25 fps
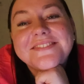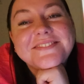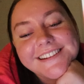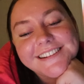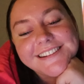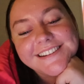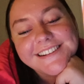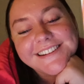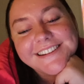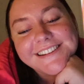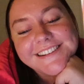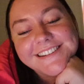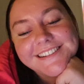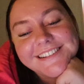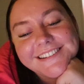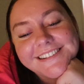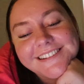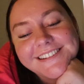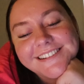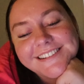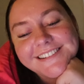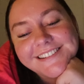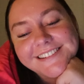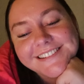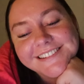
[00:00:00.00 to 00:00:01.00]

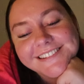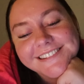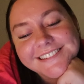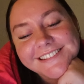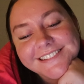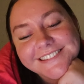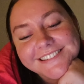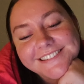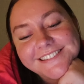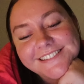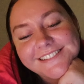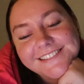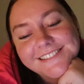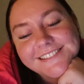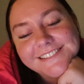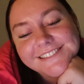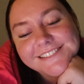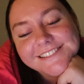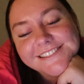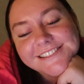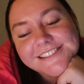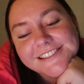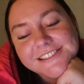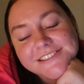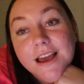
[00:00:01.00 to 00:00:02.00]
Oh
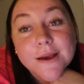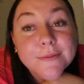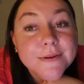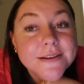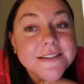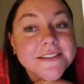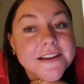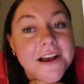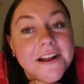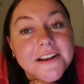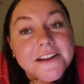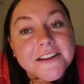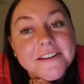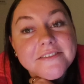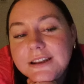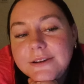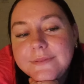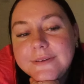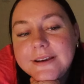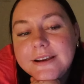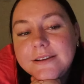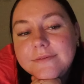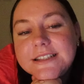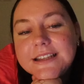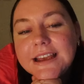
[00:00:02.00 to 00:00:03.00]
God. I'm excited.
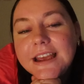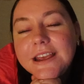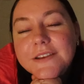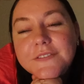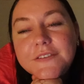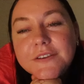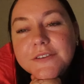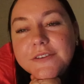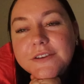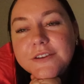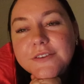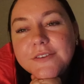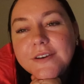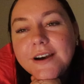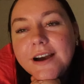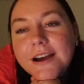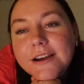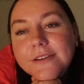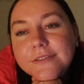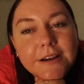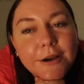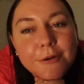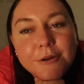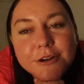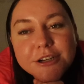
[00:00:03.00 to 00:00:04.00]
Anyway, it's
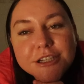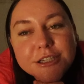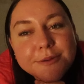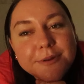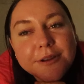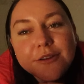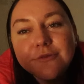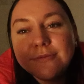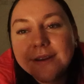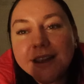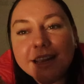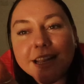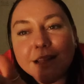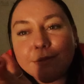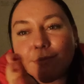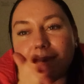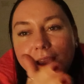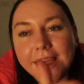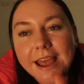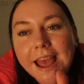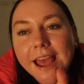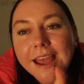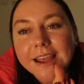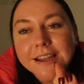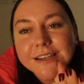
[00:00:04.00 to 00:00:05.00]
8:55. I wanted to be reading
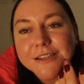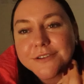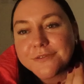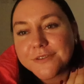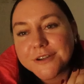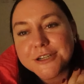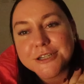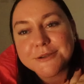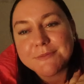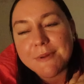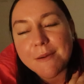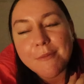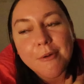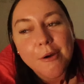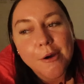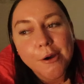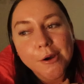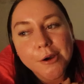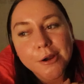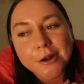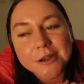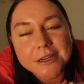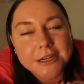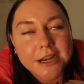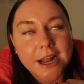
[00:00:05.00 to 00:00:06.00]
by 8 to finish my book
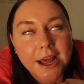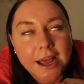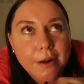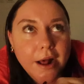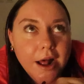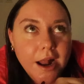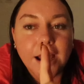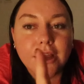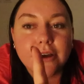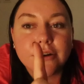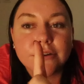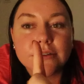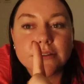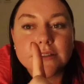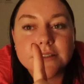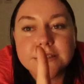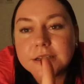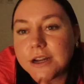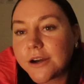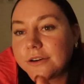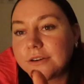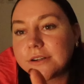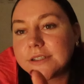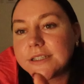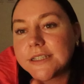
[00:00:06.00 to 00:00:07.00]
tonight, but I got
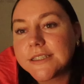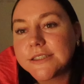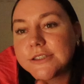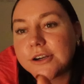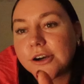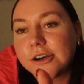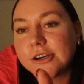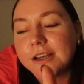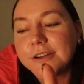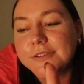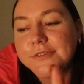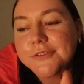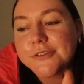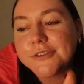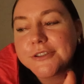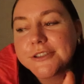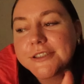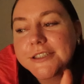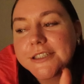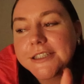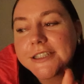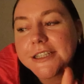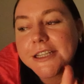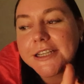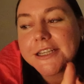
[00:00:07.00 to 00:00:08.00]
stuck on TikTok,
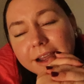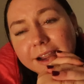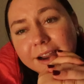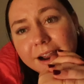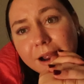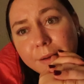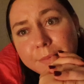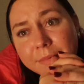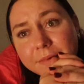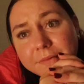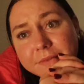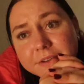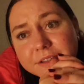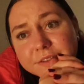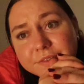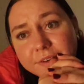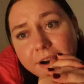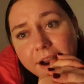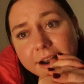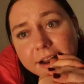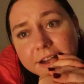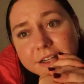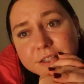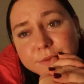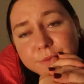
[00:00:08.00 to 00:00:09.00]
unfortunately. I can't believe it's
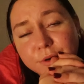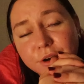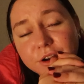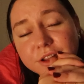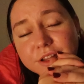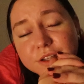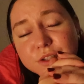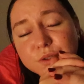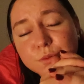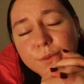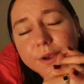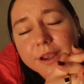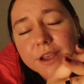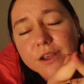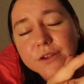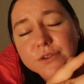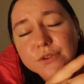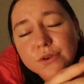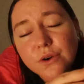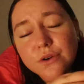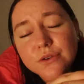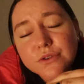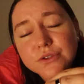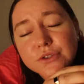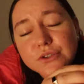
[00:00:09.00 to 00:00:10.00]
Friday tomorrow. This week has
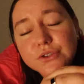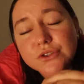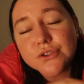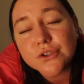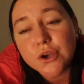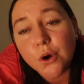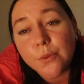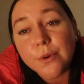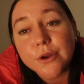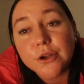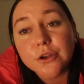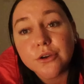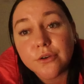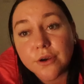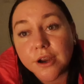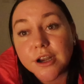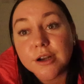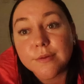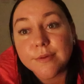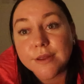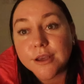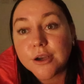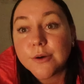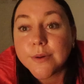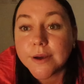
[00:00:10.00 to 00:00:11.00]
gone so
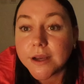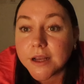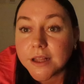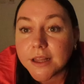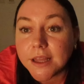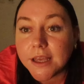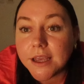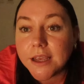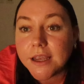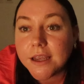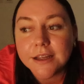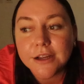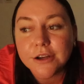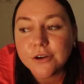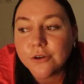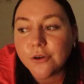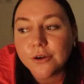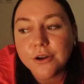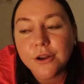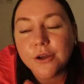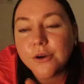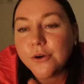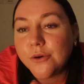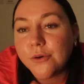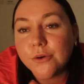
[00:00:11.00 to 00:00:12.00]
incredibly quickly. Like, not
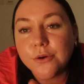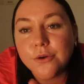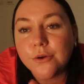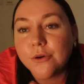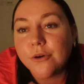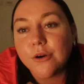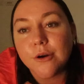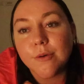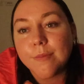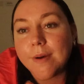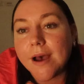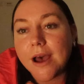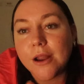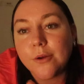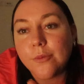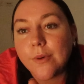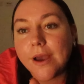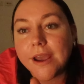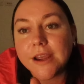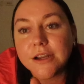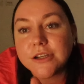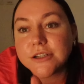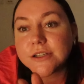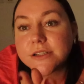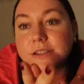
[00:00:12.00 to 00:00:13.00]
in a good or a bad
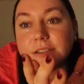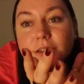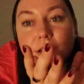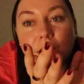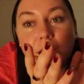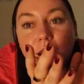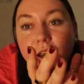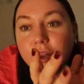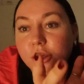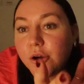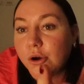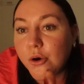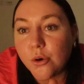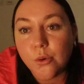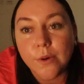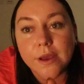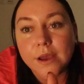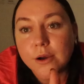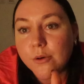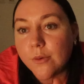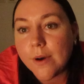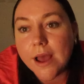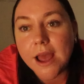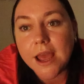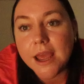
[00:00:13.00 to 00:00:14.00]
way, just in a
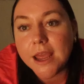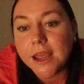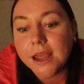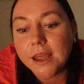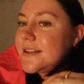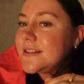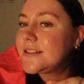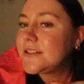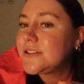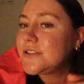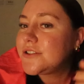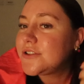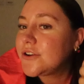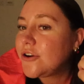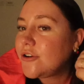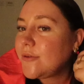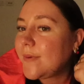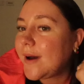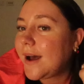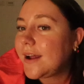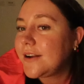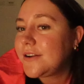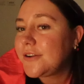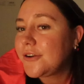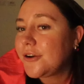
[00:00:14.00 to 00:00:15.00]
quick way. Is it so
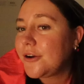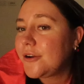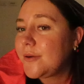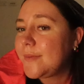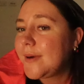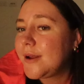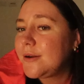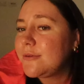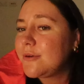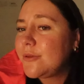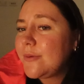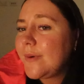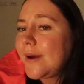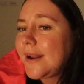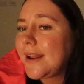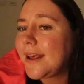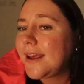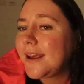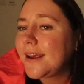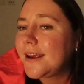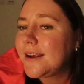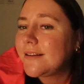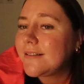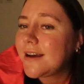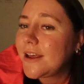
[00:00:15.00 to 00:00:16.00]
bad to go to bed with wet
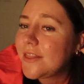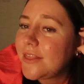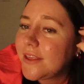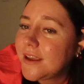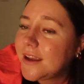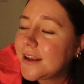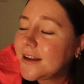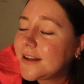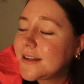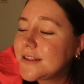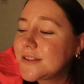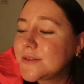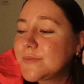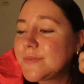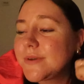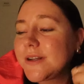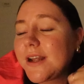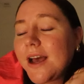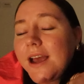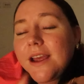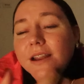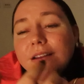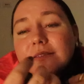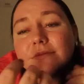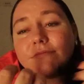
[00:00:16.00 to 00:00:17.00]
hair? I think it is, but
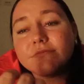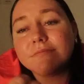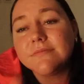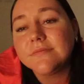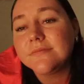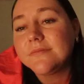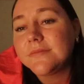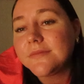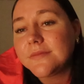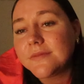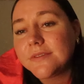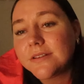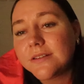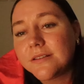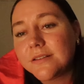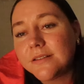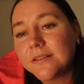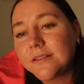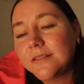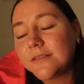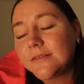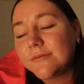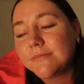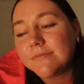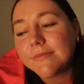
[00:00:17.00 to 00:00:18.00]
I...
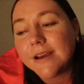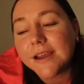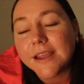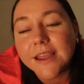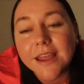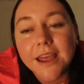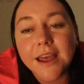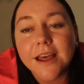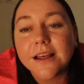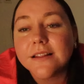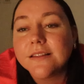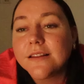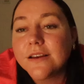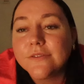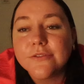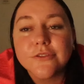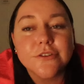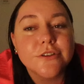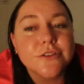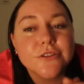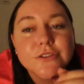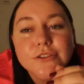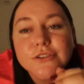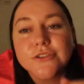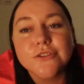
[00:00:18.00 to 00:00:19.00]
My care
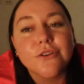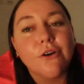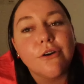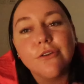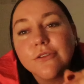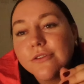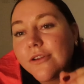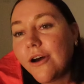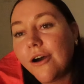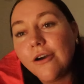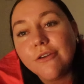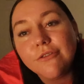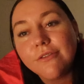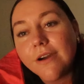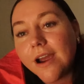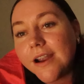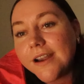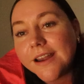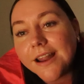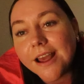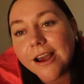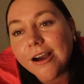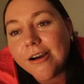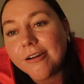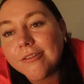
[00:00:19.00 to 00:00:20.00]
level is so low
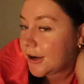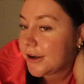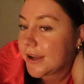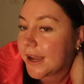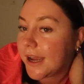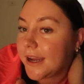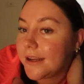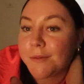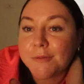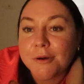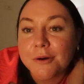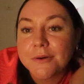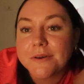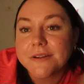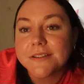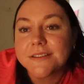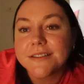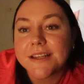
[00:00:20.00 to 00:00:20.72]
right now. Okay, I'm going to